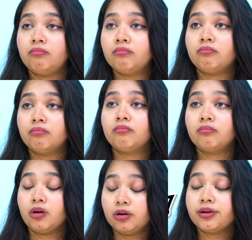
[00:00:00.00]
Hmm,
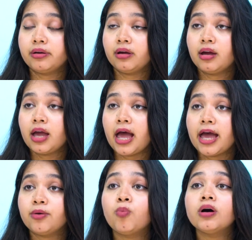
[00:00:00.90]
good.
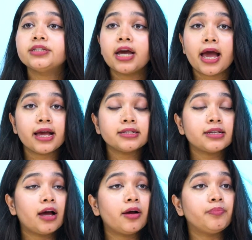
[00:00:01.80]
And what has
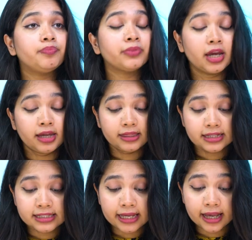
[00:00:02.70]
um, the
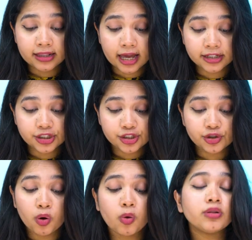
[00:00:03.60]
Snail
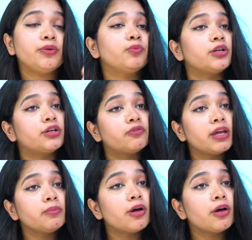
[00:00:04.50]
92 All-in-One Cream